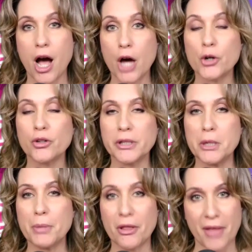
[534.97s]

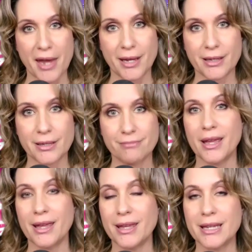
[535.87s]
Utterly pathetic.
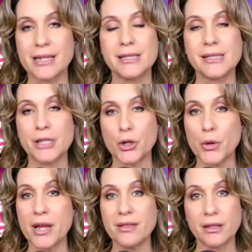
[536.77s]

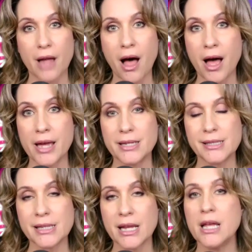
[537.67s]
Considering the
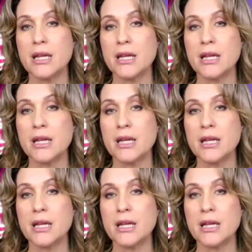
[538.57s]
lies,